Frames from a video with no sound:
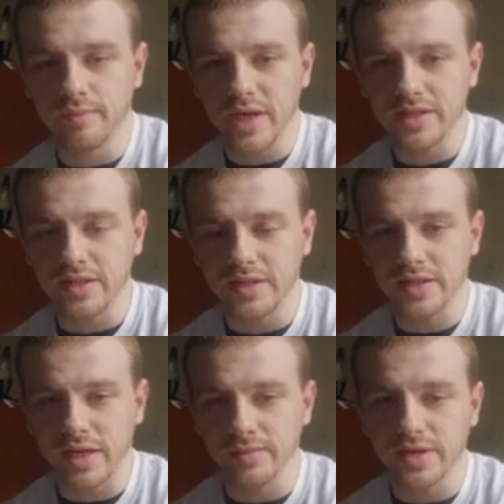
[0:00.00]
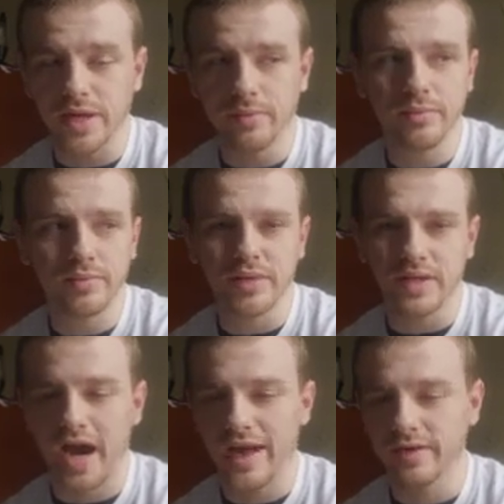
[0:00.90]
Basically sums up,
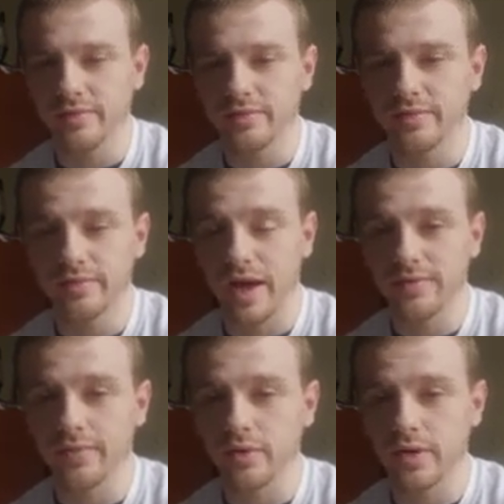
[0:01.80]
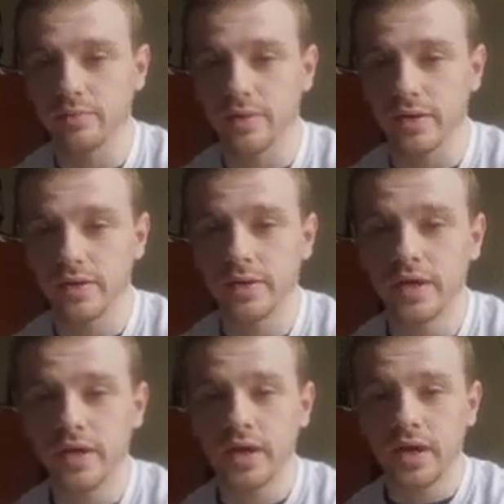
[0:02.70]
kind of, not fully,
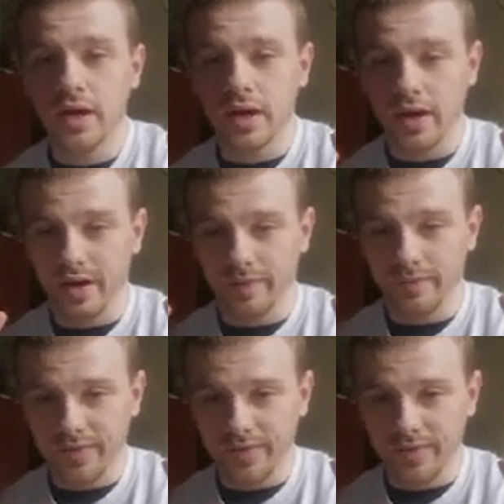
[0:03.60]
but